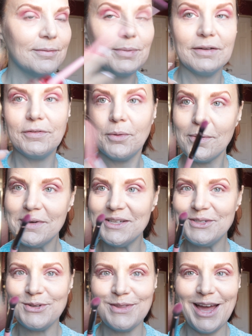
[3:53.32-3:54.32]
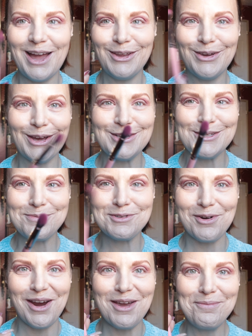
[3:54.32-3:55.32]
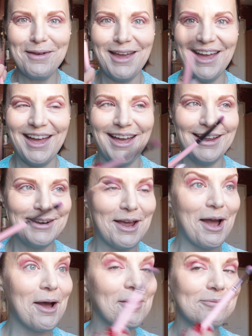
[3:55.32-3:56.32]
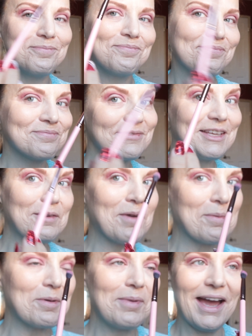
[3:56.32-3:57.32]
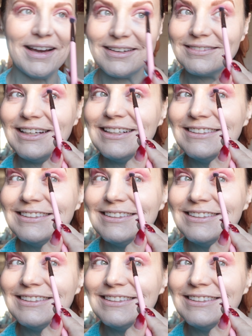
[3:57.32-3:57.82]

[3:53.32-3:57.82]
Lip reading: But if you want me to do that, you got to subscribe and, keep coming back.